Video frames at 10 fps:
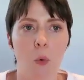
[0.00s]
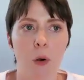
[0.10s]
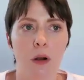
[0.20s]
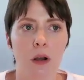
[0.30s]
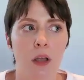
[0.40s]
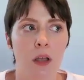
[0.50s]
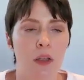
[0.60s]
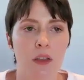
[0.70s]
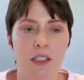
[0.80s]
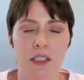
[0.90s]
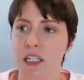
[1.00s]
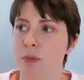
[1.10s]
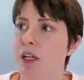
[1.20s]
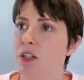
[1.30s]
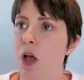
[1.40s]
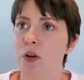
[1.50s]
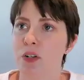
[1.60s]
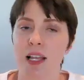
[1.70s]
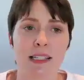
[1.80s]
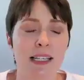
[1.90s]
Or $6 million,
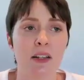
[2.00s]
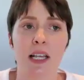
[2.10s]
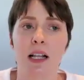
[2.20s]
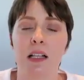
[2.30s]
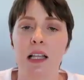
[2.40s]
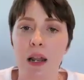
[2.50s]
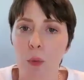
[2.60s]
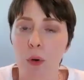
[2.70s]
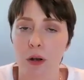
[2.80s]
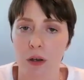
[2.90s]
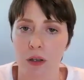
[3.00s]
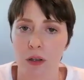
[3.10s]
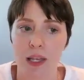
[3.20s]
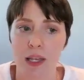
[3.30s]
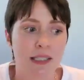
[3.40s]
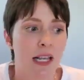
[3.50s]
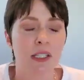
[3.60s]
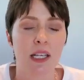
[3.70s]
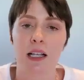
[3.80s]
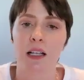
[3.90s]
that sounds like a lot of work. That
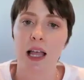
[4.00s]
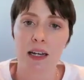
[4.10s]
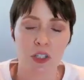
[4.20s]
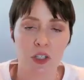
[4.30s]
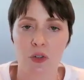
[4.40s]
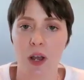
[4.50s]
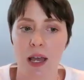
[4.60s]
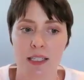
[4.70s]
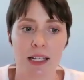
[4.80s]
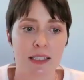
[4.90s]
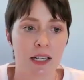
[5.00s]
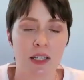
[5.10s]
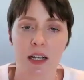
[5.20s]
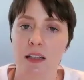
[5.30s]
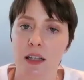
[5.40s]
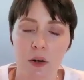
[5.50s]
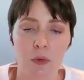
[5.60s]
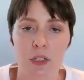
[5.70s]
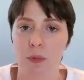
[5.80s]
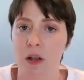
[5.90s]
sounds like a lot of stress. That sounds like a lot of
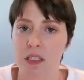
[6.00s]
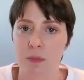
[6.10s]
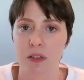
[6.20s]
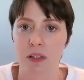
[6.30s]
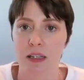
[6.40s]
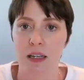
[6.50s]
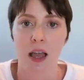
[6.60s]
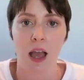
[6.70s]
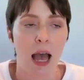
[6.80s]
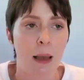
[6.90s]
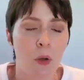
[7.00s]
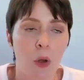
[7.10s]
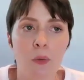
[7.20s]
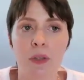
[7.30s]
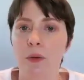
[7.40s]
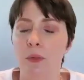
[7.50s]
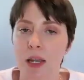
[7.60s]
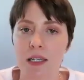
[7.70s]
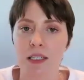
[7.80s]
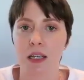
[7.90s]
responsibility. I'm only
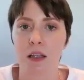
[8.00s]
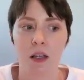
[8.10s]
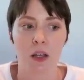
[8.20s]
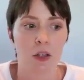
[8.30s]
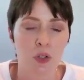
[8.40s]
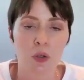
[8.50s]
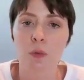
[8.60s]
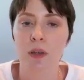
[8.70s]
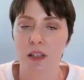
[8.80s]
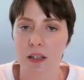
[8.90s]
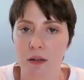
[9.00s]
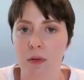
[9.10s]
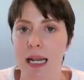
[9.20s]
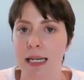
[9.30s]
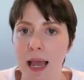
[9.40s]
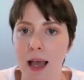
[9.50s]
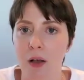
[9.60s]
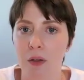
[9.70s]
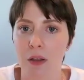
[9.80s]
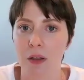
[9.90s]
raising 2 million right
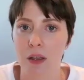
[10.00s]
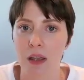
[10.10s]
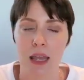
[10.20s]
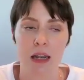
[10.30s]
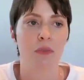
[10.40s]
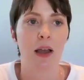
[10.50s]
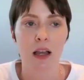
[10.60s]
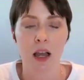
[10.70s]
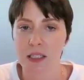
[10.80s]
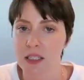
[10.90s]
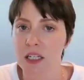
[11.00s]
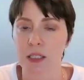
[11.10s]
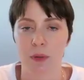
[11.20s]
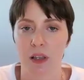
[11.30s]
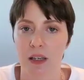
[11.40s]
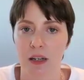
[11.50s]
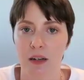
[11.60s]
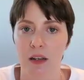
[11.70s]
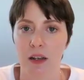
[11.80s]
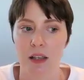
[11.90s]
now. And if I got 6
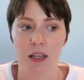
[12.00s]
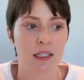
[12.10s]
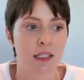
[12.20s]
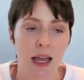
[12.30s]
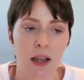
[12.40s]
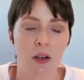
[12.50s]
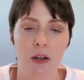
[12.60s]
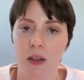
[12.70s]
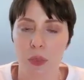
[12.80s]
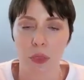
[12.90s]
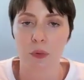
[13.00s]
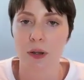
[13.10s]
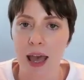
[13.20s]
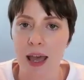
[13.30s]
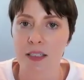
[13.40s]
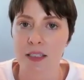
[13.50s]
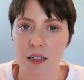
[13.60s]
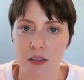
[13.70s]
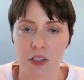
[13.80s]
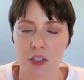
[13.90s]
million, isn't that going to
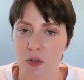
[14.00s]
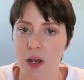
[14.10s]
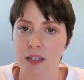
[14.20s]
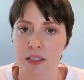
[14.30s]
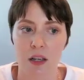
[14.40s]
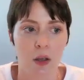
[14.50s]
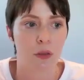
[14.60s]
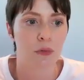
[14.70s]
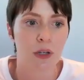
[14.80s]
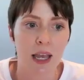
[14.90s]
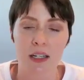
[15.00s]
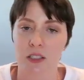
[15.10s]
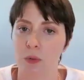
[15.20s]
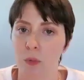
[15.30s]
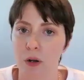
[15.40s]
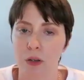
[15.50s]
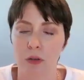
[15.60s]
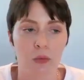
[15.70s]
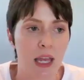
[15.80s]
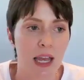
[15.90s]
3x the stress, 3x the
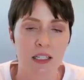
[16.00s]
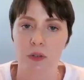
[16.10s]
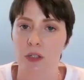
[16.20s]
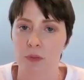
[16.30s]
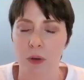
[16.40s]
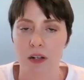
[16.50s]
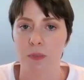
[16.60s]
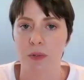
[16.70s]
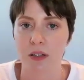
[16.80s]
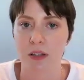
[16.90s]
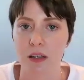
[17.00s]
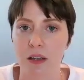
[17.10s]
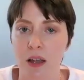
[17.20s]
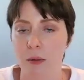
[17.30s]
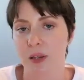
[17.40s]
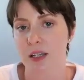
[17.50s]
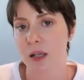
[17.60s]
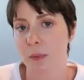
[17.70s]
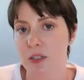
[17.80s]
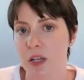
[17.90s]
work, 3x the responsibility? Because
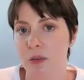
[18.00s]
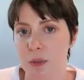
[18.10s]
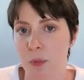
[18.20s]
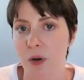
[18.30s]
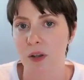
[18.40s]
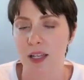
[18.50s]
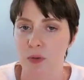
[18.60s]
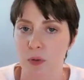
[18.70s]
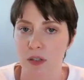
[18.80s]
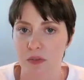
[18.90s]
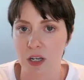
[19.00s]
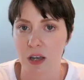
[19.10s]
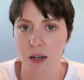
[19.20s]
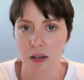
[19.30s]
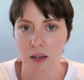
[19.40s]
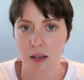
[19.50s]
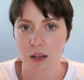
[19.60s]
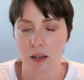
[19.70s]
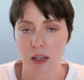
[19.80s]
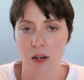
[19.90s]
up until this point, that's what you've done.
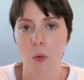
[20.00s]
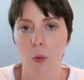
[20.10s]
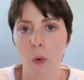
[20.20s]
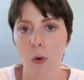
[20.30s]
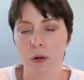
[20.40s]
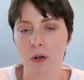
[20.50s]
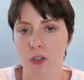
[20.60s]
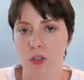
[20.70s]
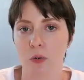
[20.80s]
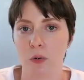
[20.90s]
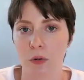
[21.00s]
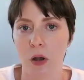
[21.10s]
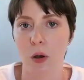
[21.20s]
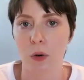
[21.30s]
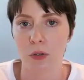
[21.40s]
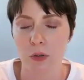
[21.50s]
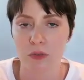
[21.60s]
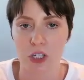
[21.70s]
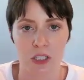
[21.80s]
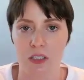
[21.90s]
In order to grow,
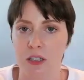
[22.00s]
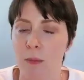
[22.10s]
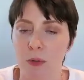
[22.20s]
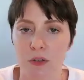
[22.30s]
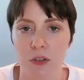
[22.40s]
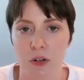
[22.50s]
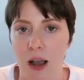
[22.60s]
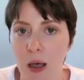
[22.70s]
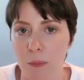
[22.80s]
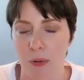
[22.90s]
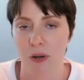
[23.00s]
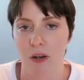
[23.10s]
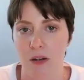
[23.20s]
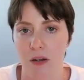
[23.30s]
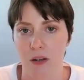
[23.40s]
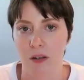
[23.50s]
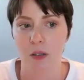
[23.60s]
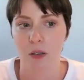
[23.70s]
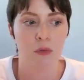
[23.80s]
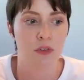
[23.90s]
you've just doubled your output.
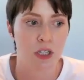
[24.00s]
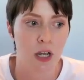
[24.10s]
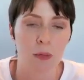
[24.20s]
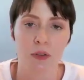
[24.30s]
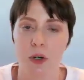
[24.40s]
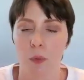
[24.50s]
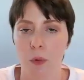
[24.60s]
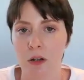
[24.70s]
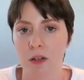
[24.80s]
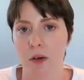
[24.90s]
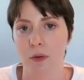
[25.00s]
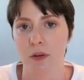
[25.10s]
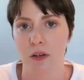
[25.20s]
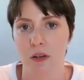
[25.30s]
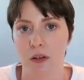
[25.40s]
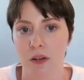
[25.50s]
You've doubled your workload.